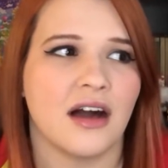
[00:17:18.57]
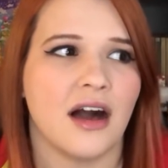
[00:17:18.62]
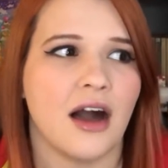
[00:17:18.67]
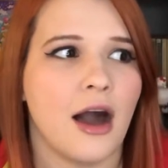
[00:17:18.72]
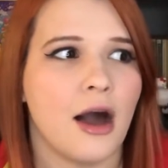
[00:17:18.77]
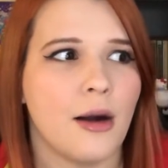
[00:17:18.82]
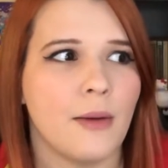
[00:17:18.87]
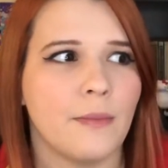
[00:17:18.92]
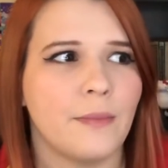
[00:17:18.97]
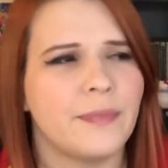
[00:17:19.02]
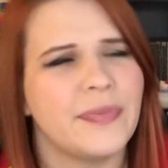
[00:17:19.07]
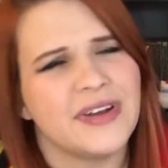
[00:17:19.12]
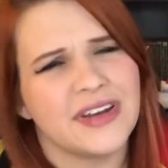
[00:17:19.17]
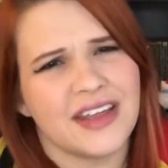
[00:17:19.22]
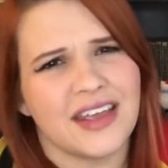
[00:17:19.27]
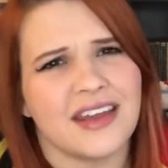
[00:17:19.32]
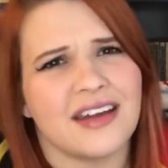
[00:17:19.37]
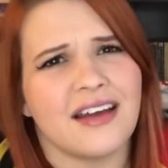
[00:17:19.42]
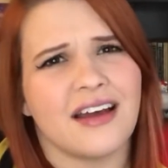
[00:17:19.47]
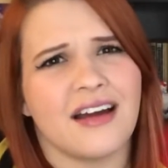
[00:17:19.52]
But
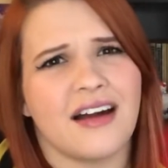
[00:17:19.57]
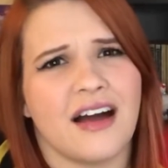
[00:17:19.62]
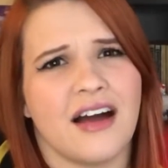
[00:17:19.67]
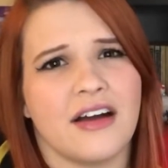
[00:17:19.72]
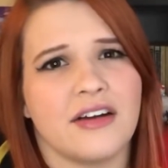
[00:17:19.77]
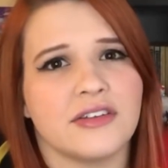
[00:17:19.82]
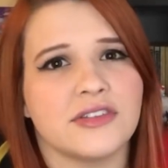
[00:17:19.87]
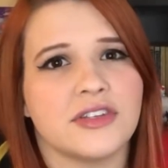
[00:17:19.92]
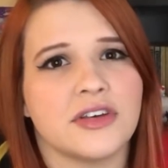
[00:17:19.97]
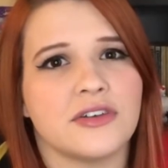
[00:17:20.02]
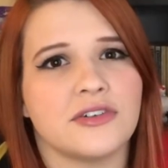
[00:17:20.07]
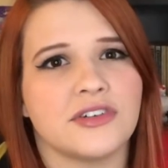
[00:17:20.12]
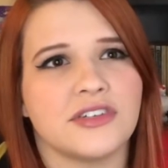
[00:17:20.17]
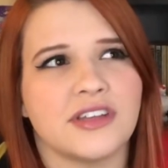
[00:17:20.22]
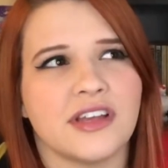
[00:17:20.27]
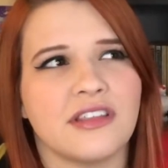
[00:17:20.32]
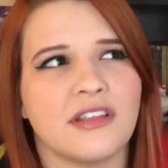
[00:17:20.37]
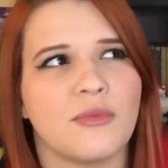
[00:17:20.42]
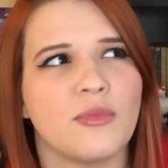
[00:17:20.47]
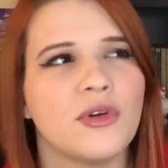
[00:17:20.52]
again, I also
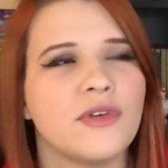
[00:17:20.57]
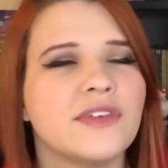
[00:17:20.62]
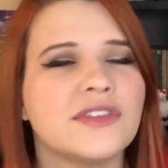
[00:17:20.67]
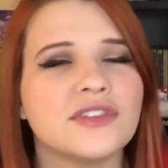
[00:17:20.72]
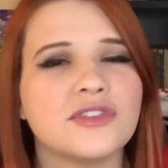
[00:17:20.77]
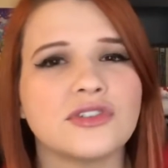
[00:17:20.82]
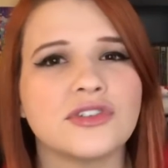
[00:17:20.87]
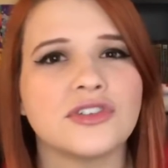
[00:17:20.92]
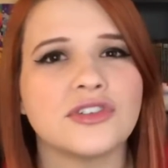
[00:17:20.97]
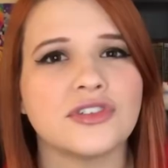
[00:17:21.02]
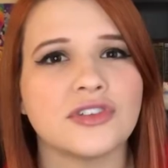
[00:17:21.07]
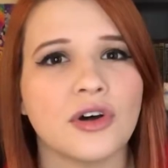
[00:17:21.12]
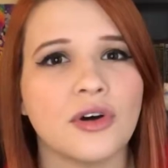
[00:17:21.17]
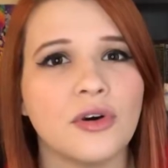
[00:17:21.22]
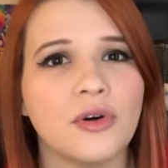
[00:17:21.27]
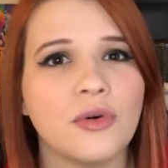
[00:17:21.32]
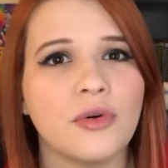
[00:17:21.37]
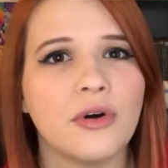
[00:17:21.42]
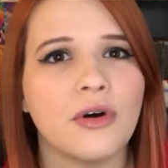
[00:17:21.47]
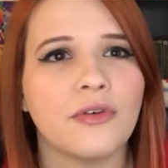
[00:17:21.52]
understand that movies are
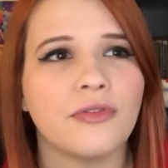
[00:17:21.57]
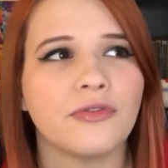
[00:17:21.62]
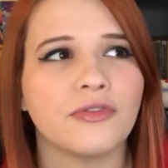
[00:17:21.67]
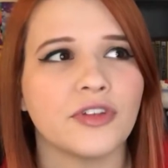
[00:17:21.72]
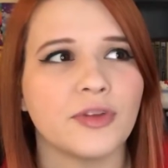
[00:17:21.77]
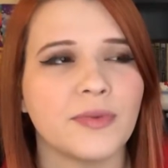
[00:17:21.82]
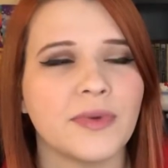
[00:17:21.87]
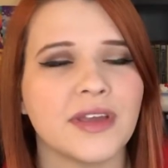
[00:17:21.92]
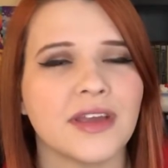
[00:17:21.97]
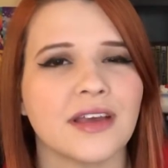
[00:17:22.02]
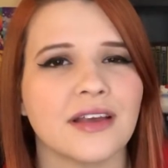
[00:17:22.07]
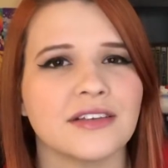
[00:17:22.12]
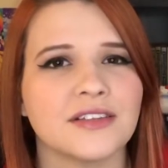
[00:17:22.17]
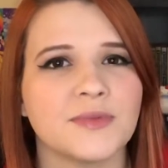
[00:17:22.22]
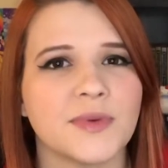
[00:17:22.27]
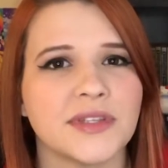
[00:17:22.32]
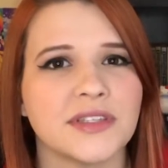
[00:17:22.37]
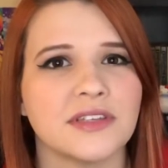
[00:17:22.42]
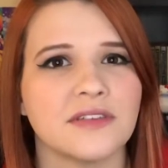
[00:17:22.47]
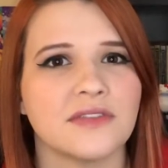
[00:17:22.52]
so flipping
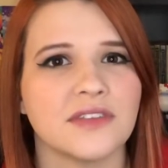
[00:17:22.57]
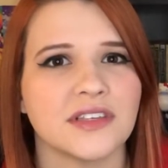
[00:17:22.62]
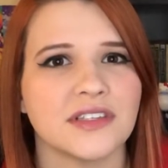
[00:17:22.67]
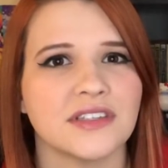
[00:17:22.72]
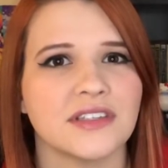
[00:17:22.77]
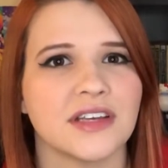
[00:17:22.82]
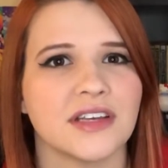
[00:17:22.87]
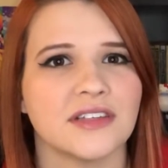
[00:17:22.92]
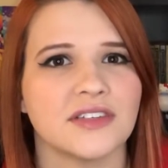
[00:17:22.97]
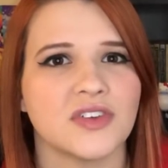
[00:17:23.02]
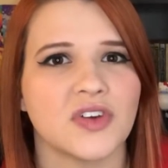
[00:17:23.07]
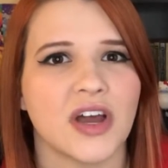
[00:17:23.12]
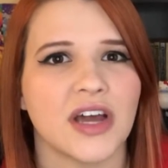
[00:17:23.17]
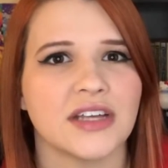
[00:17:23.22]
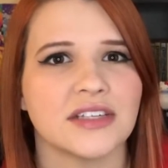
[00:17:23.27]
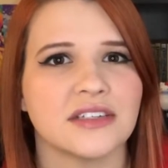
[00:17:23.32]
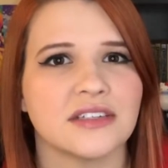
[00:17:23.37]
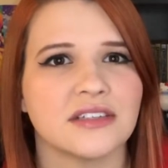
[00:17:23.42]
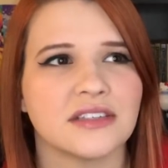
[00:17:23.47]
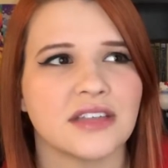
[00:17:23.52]
expensive these days, you
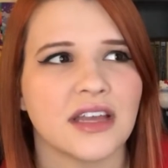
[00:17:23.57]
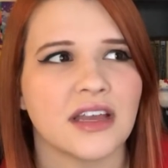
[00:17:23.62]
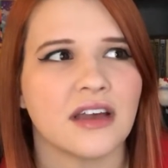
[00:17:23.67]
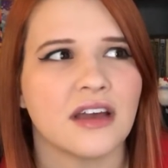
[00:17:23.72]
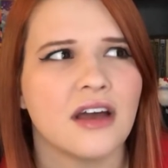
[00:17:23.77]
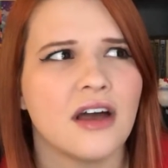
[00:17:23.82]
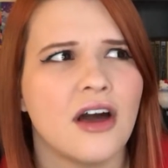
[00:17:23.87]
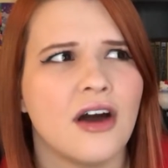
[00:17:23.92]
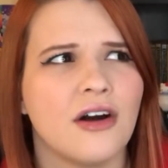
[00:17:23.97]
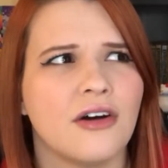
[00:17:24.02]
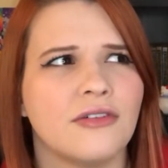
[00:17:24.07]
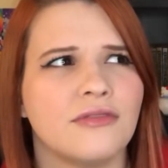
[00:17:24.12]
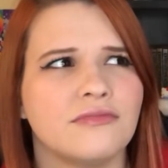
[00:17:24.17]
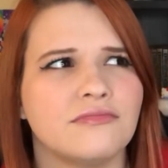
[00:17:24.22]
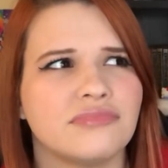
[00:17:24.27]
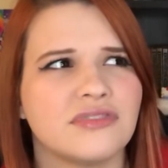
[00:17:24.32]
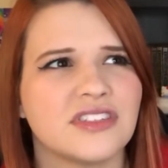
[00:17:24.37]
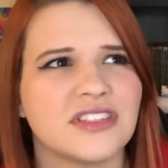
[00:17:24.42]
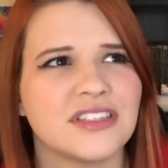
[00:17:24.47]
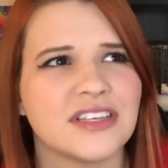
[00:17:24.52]
guys. It's like
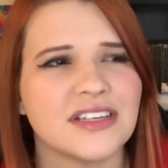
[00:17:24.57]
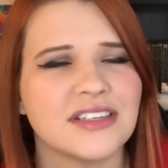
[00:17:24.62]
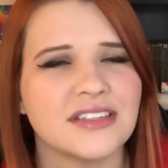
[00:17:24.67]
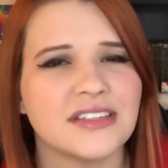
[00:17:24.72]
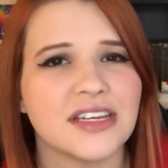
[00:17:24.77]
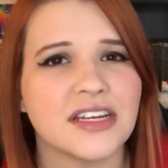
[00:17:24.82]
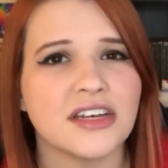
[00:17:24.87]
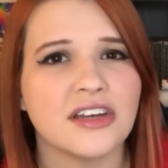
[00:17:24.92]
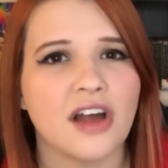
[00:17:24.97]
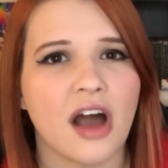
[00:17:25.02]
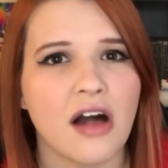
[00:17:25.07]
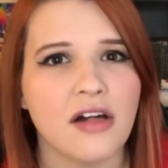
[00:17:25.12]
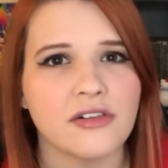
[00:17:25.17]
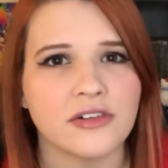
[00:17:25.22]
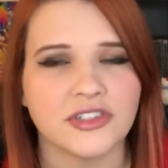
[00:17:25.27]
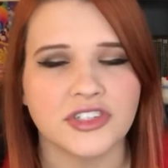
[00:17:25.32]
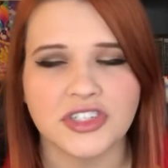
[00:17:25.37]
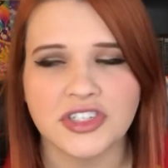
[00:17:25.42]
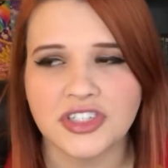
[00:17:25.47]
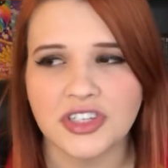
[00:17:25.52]

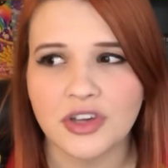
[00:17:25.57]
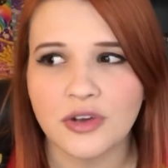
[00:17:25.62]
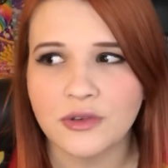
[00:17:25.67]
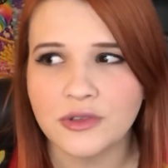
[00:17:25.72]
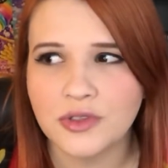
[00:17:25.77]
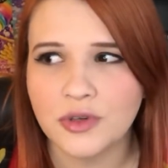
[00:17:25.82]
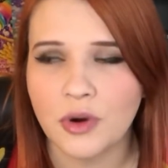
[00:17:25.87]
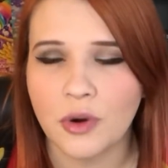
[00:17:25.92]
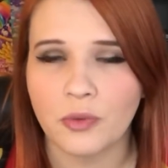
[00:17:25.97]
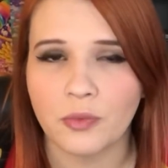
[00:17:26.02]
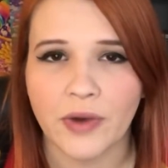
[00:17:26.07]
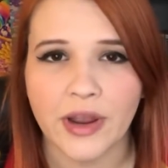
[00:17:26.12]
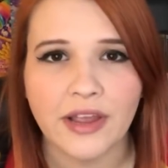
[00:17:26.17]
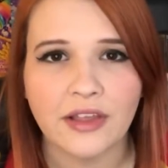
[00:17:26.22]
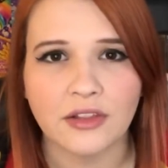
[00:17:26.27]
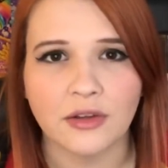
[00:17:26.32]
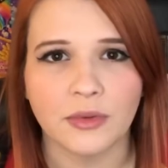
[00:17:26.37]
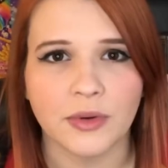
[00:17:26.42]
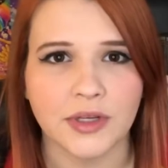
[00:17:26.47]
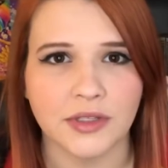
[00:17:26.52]
$16 just to go to a
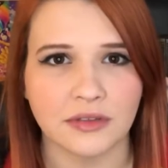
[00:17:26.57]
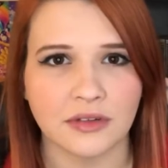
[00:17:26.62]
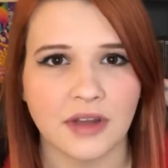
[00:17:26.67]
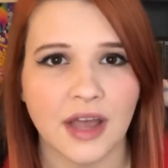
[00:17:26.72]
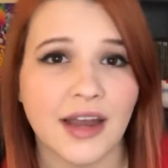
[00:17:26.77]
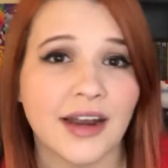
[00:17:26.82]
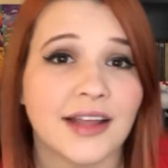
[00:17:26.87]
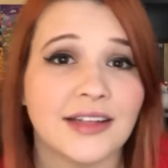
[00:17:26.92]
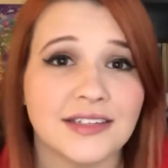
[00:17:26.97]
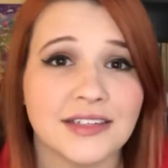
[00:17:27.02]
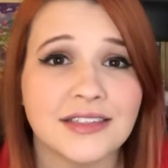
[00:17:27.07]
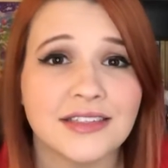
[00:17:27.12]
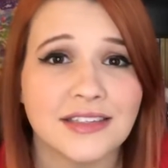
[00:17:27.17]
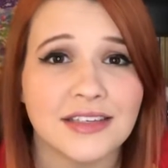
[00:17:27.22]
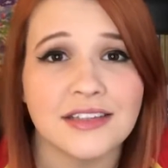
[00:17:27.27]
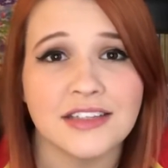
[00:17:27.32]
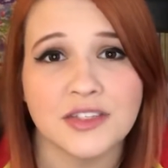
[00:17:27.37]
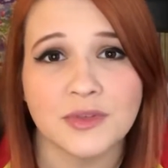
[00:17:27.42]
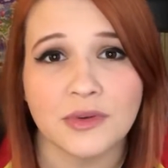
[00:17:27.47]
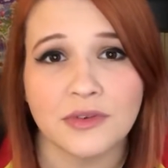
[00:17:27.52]
regular one. And I did
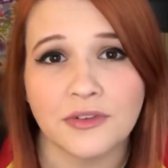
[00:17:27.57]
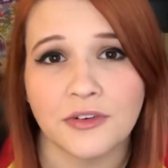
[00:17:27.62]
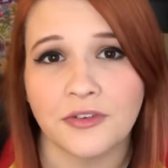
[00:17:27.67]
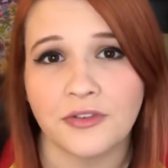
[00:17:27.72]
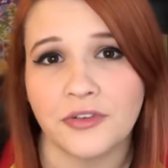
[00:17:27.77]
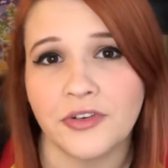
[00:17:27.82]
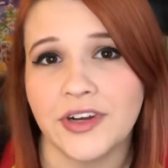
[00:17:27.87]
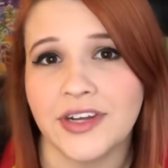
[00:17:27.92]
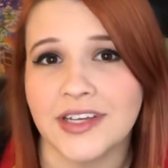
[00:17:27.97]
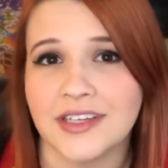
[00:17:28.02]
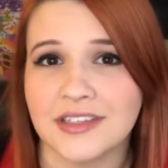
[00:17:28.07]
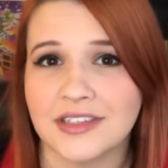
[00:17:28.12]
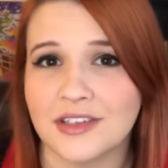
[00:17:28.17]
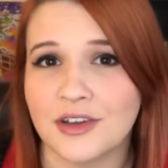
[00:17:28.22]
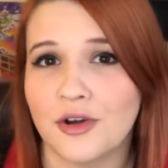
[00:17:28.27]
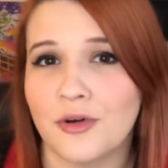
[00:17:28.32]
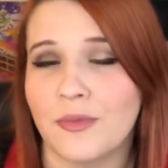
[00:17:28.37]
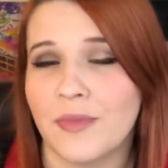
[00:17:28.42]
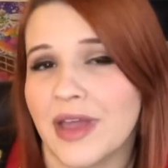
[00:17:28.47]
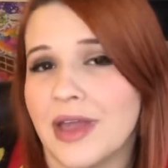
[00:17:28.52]
see this one for free,
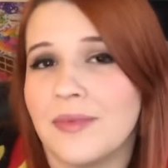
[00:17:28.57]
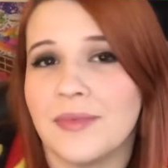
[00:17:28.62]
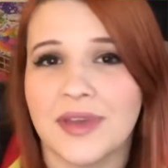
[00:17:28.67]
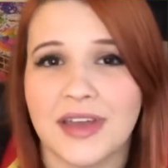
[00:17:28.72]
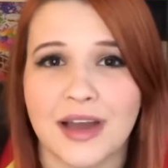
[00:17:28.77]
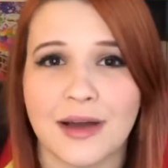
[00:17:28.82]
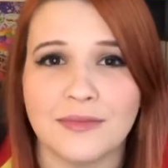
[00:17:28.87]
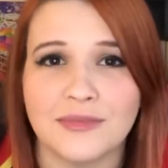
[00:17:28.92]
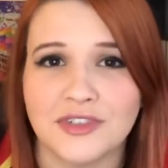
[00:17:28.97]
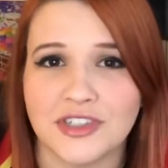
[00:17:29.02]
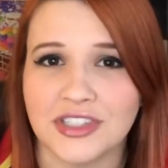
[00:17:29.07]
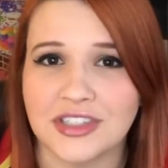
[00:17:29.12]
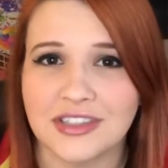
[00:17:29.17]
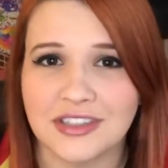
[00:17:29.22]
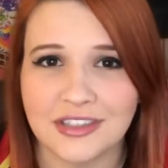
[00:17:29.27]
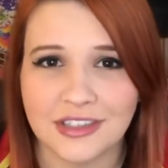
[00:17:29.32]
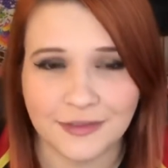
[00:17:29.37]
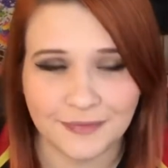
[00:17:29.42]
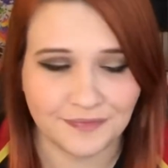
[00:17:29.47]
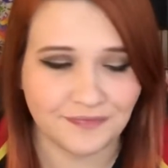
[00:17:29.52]
so maybe I'm
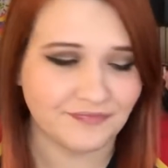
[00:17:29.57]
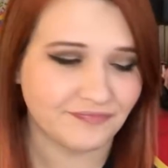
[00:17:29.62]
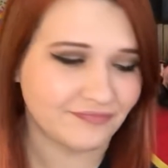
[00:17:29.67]
just